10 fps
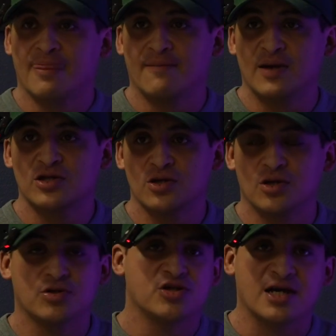make sure
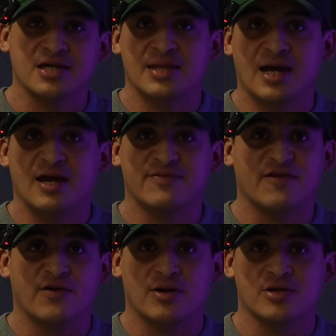you're checking that if the
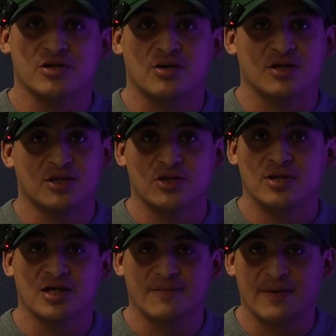furniture is
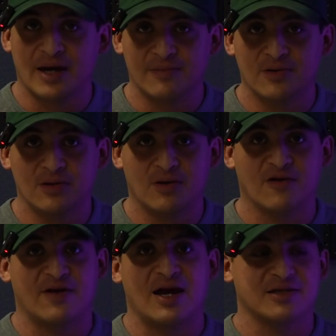QD compatible or
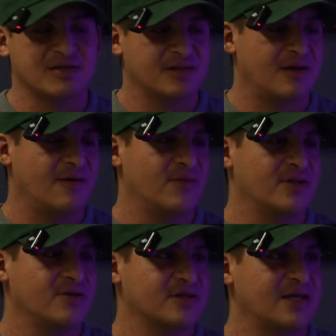if it has one
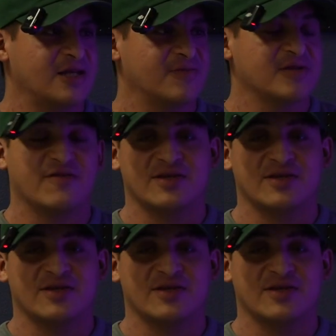of those attachments.